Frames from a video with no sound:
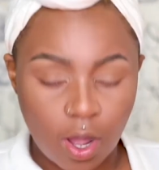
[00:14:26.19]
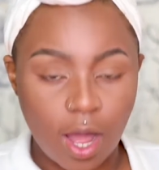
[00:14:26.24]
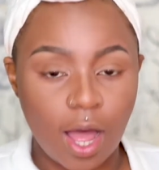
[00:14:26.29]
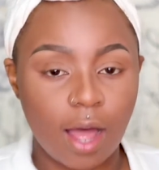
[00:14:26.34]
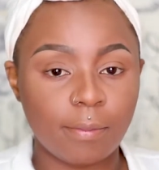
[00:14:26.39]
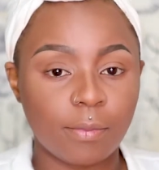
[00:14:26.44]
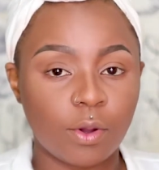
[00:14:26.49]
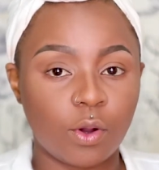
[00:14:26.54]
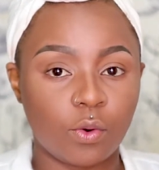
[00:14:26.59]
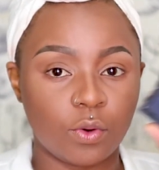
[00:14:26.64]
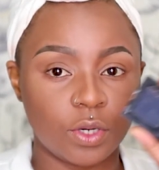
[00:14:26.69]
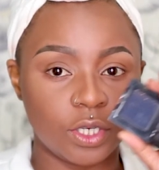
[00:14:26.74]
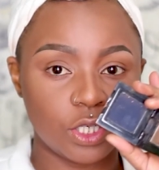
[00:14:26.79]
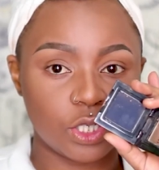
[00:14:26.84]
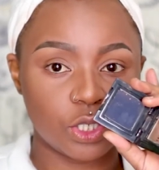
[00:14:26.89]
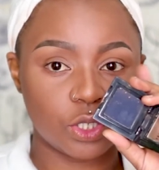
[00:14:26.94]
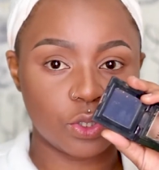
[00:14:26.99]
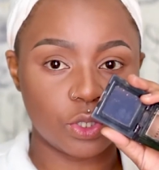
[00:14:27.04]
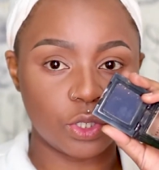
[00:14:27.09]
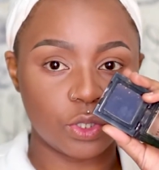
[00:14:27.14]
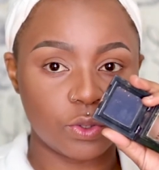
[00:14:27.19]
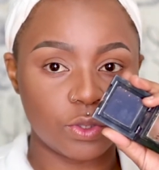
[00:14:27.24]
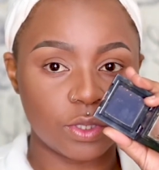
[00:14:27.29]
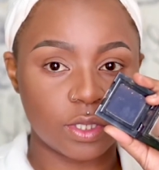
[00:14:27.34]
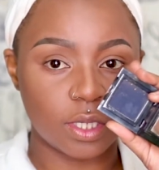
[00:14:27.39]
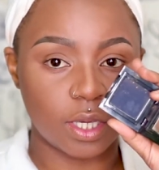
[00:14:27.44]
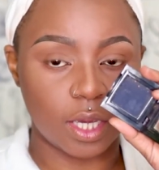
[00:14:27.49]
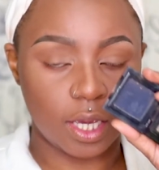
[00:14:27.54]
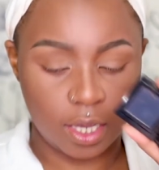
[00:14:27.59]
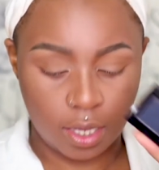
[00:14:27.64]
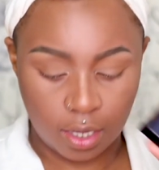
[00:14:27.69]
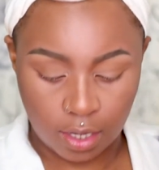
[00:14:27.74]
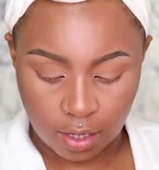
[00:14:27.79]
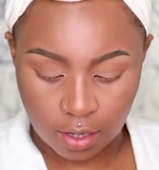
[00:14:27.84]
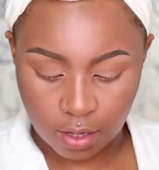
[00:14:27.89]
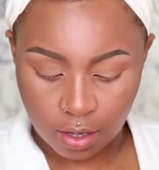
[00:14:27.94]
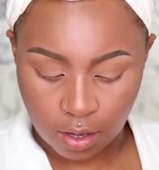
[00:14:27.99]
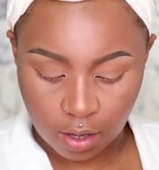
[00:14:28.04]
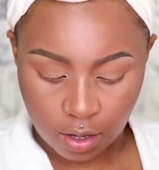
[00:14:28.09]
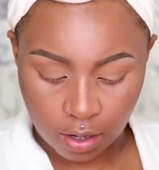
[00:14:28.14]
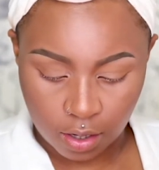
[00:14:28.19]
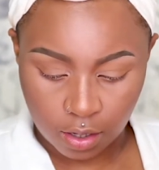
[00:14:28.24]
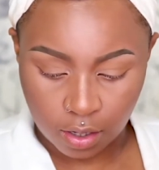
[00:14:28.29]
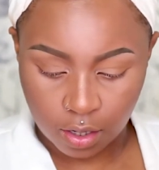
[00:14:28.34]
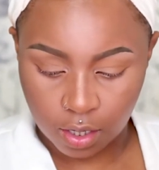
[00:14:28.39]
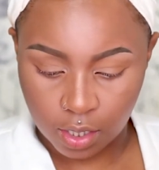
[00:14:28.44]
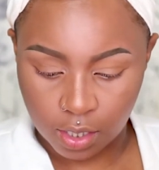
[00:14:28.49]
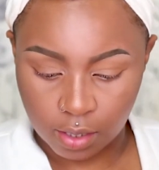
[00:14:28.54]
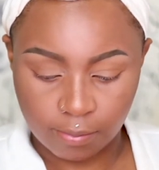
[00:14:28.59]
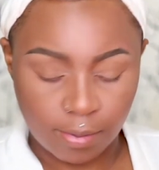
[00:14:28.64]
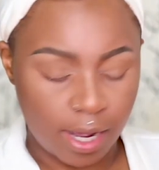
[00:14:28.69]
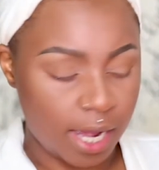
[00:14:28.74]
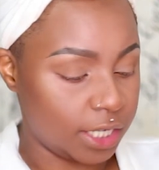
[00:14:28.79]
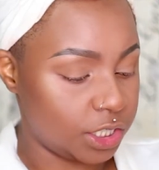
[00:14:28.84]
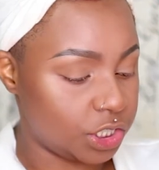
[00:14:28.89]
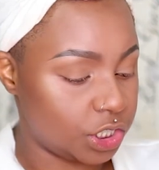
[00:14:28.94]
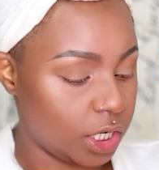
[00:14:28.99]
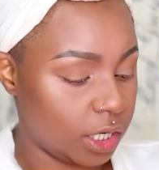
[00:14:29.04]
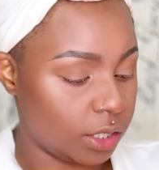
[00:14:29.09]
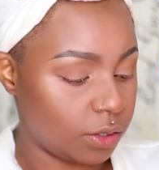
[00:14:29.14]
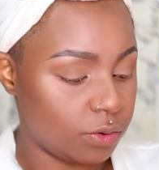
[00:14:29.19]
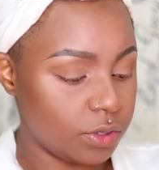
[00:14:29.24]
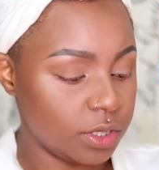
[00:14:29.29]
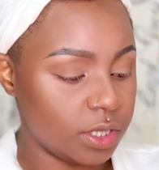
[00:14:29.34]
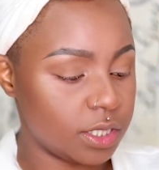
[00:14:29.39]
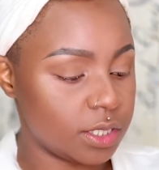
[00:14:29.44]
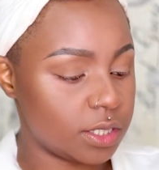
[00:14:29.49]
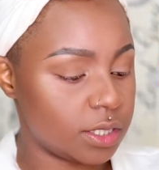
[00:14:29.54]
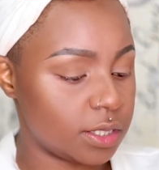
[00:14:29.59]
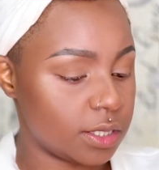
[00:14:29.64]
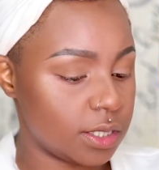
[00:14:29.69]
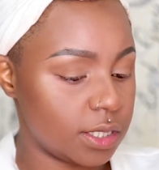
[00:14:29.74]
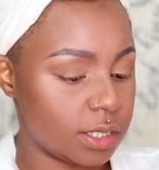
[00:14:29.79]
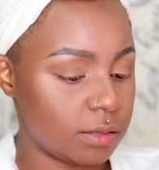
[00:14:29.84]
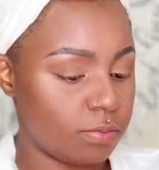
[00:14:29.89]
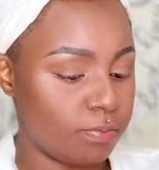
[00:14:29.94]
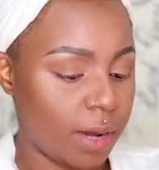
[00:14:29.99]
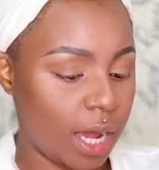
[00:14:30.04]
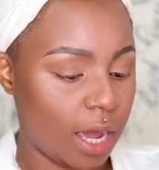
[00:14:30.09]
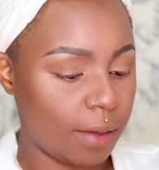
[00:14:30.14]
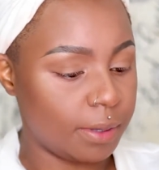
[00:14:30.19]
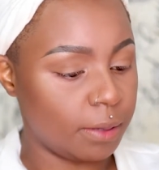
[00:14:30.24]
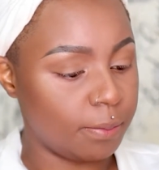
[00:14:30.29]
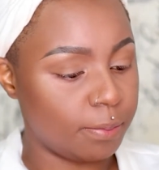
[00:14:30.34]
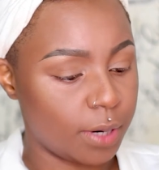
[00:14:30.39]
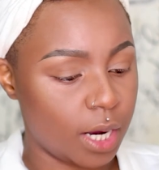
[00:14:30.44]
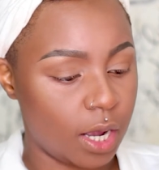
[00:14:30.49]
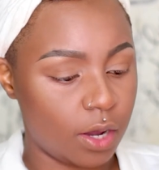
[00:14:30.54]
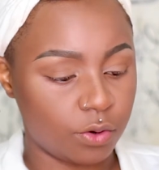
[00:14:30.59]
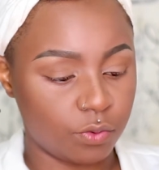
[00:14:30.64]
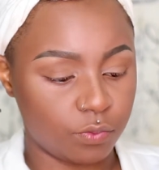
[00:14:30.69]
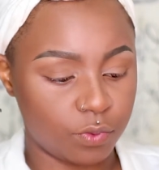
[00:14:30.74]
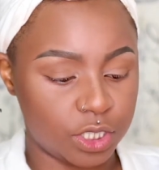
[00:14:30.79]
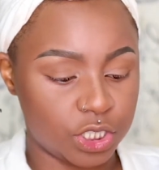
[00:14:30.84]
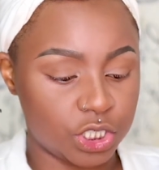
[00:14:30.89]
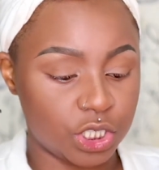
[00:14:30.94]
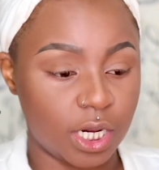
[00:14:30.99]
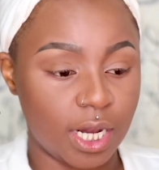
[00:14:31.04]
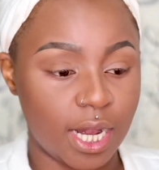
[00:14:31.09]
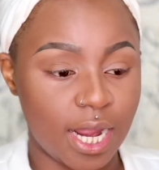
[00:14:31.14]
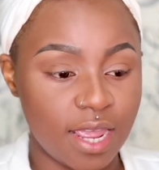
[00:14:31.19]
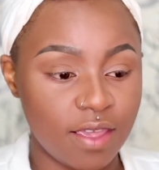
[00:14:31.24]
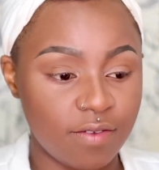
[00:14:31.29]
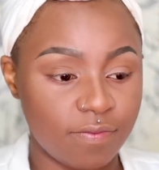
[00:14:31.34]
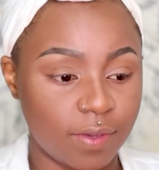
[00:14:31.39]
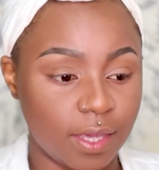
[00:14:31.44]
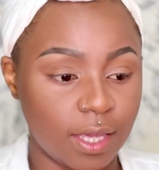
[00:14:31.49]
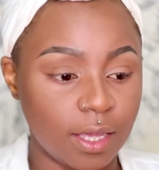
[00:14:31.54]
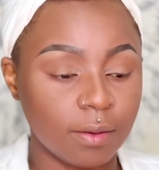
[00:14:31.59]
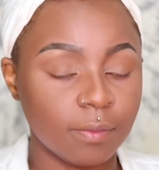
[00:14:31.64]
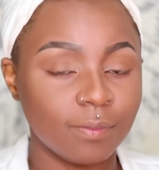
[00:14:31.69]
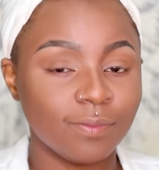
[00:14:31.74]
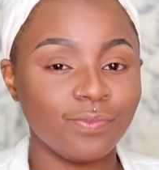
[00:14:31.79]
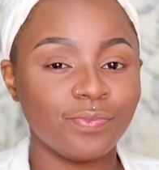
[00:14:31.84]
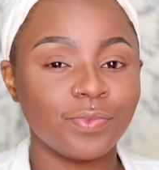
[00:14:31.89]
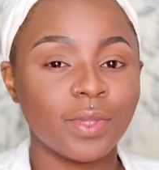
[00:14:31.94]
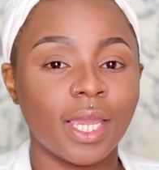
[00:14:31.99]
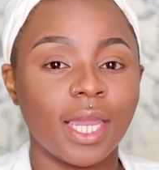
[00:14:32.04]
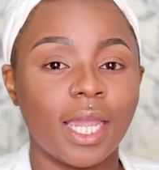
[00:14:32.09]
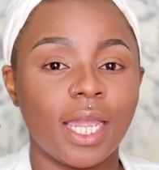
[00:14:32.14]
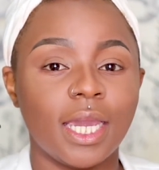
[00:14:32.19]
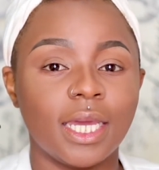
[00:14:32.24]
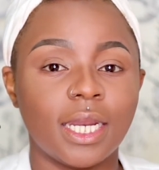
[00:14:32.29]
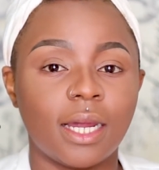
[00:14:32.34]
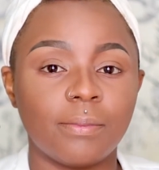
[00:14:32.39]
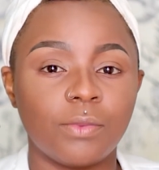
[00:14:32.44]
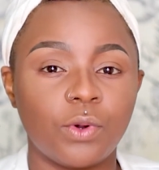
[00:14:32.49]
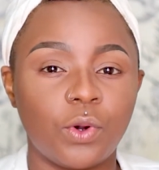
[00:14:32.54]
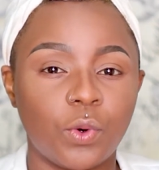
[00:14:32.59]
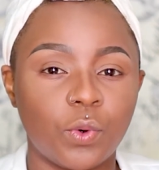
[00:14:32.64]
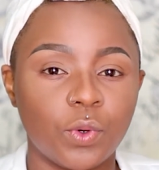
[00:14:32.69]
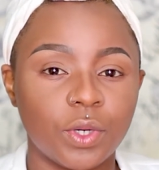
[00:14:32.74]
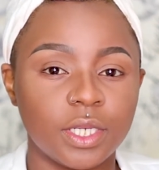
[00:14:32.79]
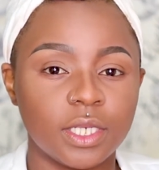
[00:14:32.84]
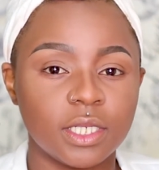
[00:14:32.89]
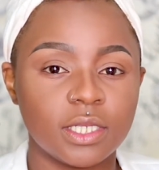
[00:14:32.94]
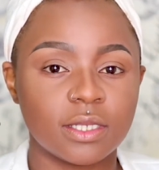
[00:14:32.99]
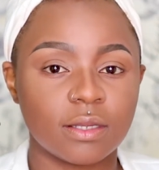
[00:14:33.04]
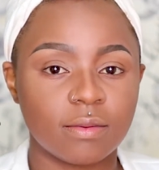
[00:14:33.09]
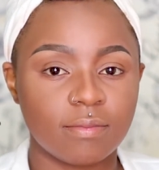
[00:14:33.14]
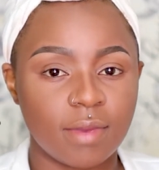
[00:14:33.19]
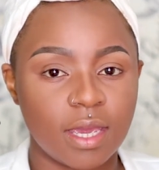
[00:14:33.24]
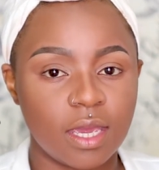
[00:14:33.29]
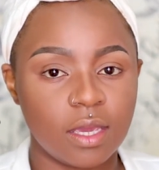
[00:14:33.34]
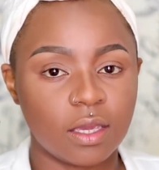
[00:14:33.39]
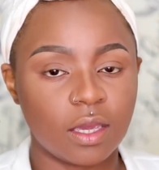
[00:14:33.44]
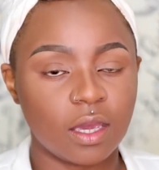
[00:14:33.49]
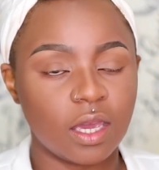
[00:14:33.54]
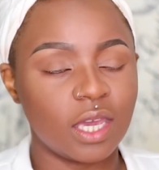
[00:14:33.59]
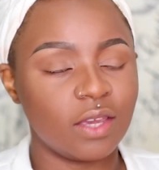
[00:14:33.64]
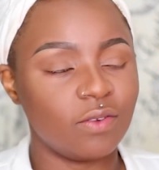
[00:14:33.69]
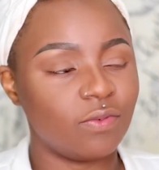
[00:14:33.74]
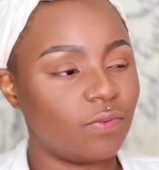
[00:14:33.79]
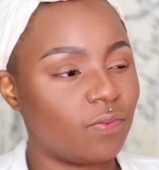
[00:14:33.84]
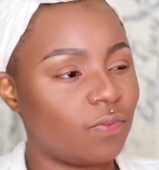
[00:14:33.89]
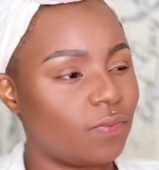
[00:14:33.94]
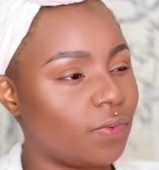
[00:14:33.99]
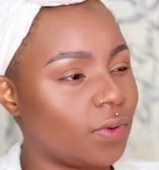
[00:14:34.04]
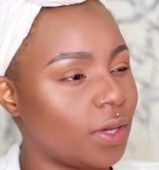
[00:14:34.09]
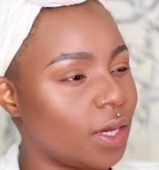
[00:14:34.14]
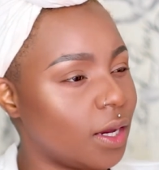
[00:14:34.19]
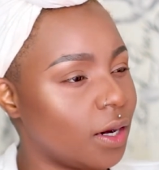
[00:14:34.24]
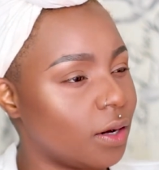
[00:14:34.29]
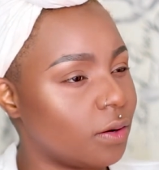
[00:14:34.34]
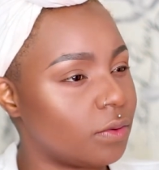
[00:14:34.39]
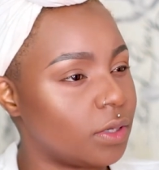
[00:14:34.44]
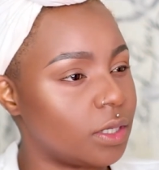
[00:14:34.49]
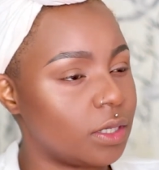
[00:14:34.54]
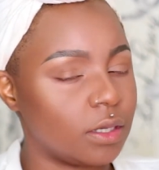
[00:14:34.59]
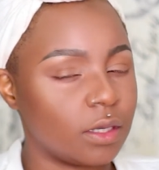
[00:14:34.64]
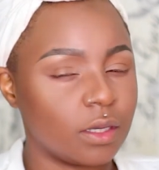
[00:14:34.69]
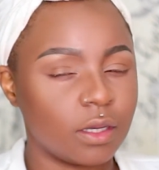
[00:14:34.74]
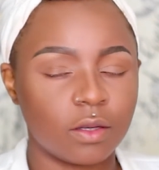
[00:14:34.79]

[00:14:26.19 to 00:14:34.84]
I'm going to use a eyeshadow. This is Bobbi Brown Rich Navy, and I'm going to make a very